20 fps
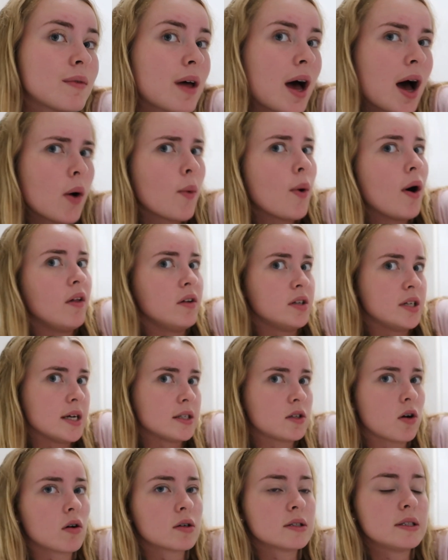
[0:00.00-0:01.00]
how well the
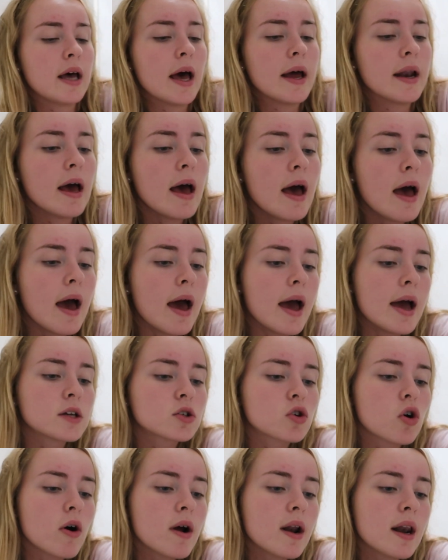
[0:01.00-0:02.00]
TikToks did. It
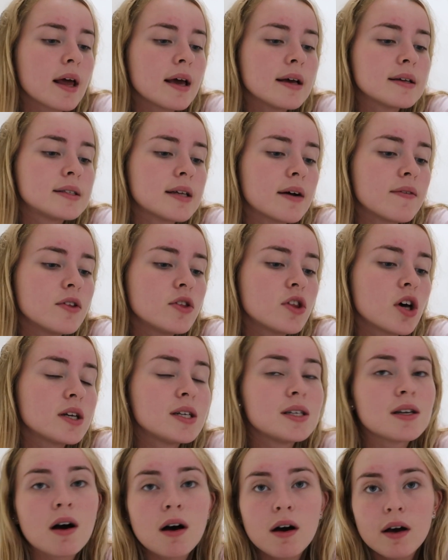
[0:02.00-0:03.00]
is currently
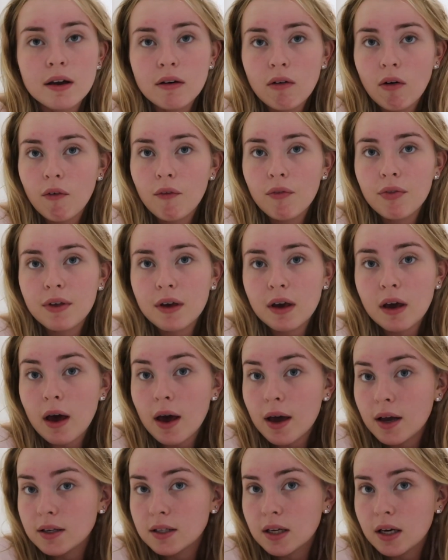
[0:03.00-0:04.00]
7.39 on the
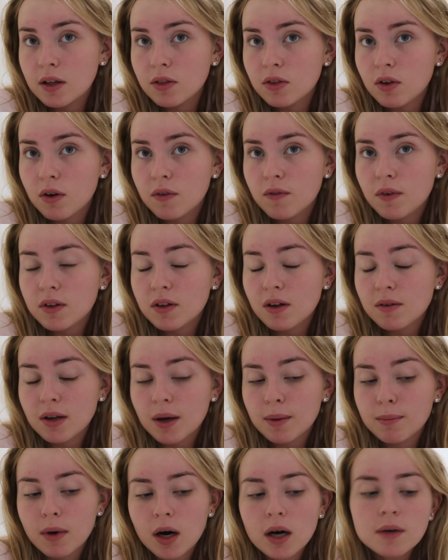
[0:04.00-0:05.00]
18th of
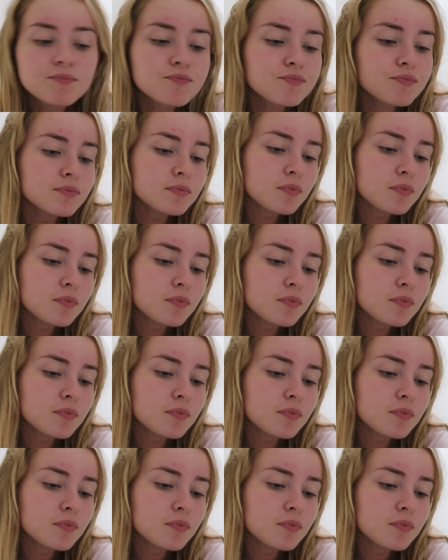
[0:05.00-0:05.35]
September.